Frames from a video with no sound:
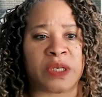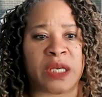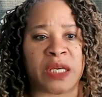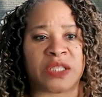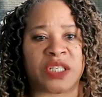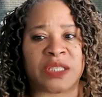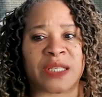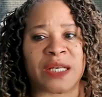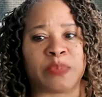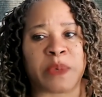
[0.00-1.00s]
he and she
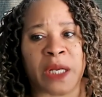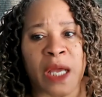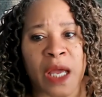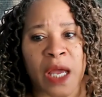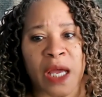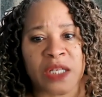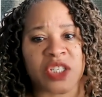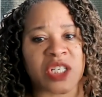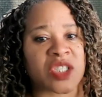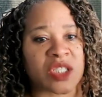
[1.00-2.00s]
says, but
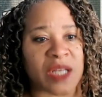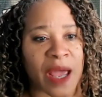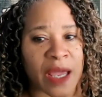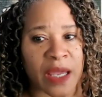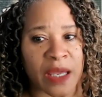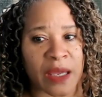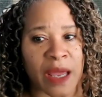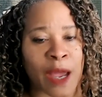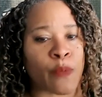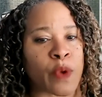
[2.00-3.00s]
just stay
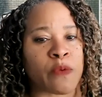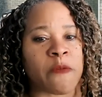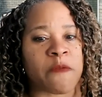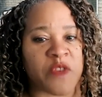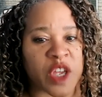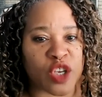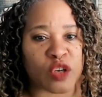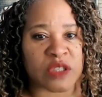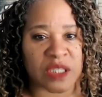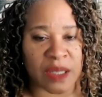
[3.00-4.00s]
and we will
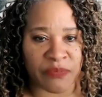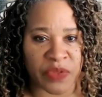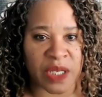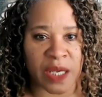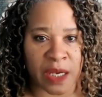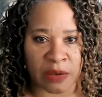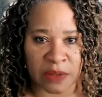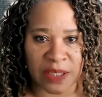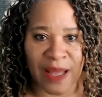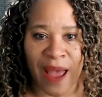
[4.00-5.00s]
figure something
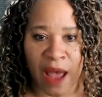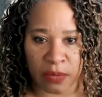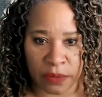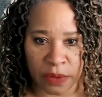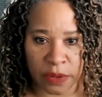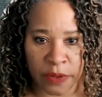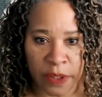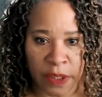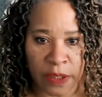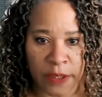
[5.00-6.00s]
else out.
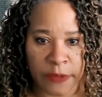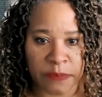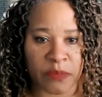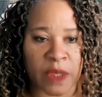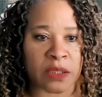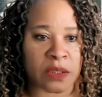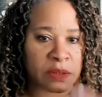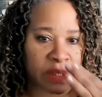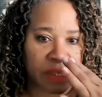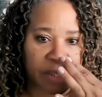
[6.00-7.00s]
And
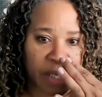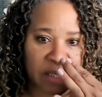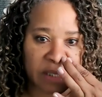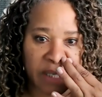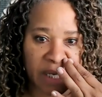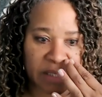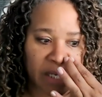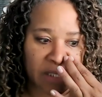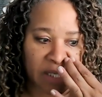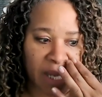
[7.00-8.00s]
so Dex, Dex
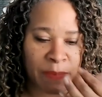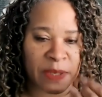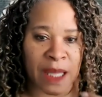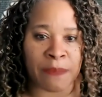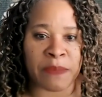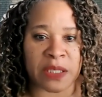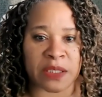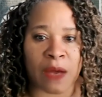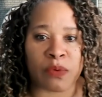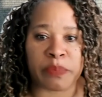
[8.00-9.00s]
says, yeah, but that
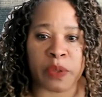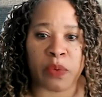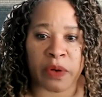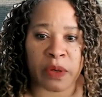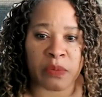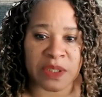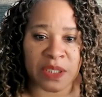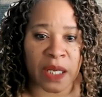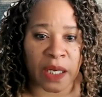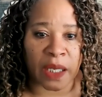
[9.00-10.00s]
means I will be working with
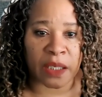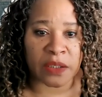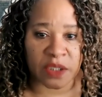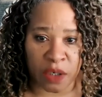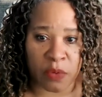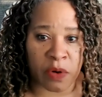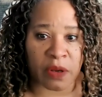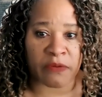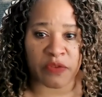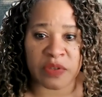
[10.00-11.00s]
Sunny, still
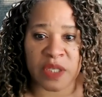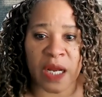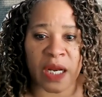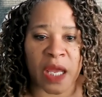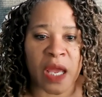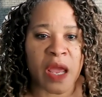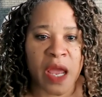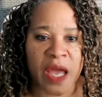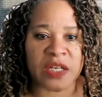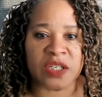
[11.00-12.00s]
working for Sunny.
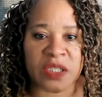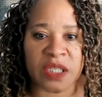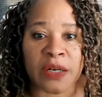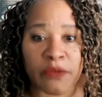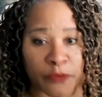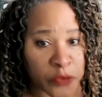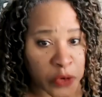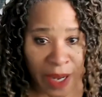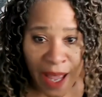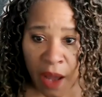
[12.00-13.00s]
And she said,
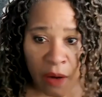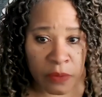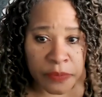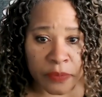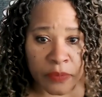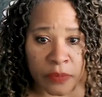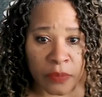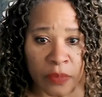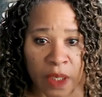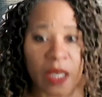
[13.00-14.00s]
for now,
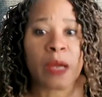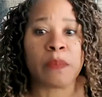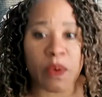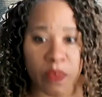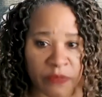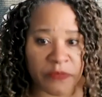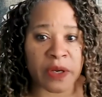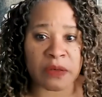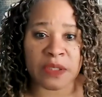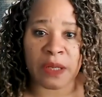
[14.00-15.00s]
but we'll
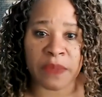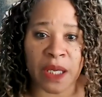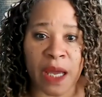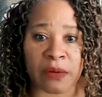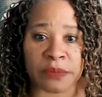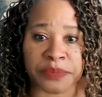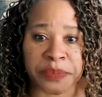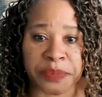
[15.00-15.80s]
figure something out.